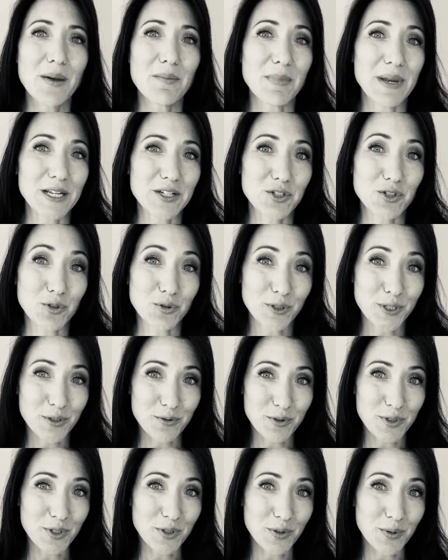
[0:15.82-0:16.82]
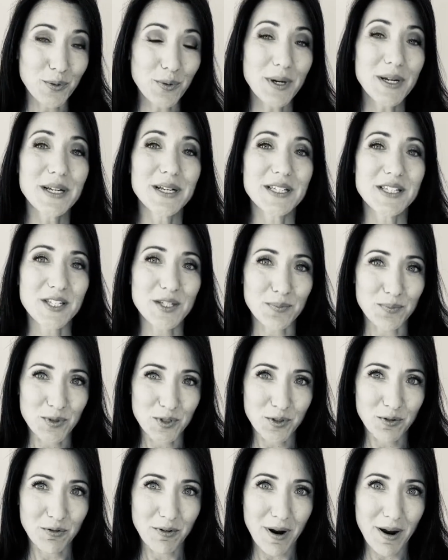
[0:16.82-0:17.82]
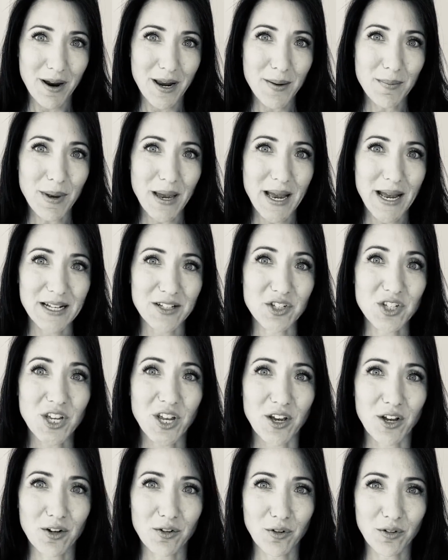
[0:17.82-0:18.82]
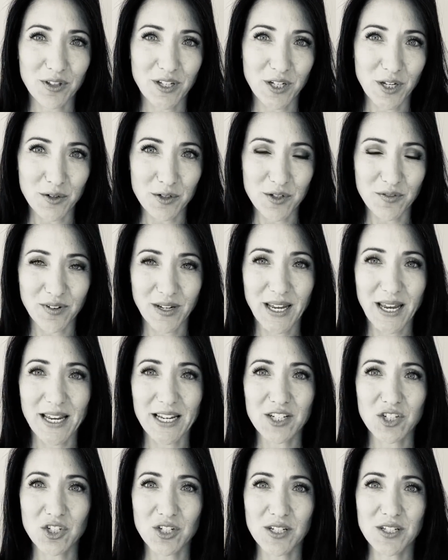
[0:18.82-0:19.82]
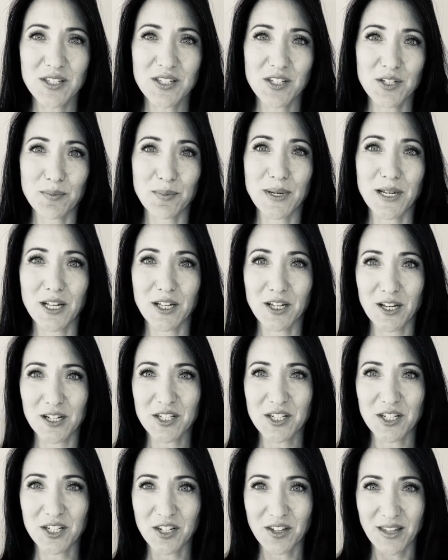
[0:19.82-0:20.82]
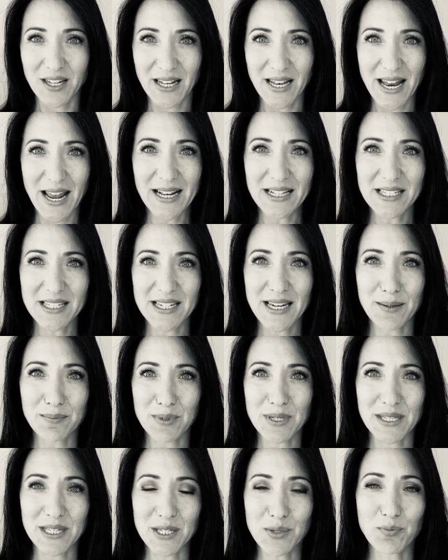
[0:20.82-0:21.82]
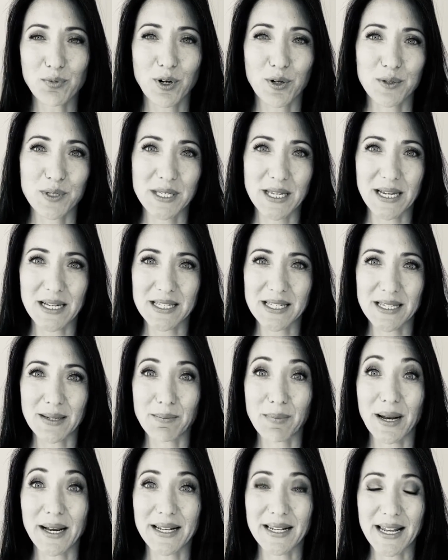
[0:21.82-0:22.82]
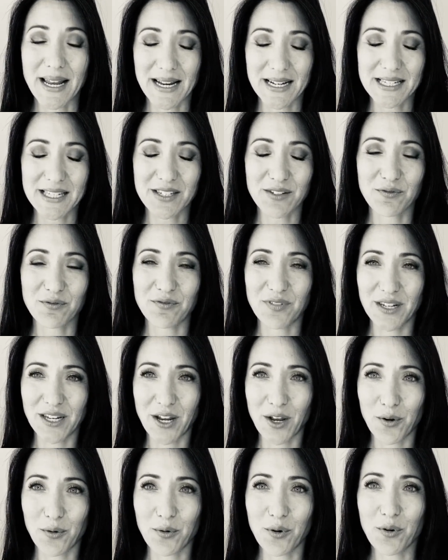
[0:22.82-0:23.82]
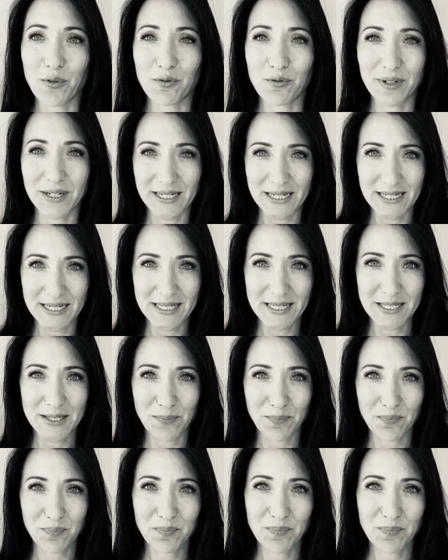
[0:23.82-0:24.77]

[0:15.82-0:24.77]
Make sure you do subscribe and turn on the notifications to be alerted to the next step to this process in my next video release.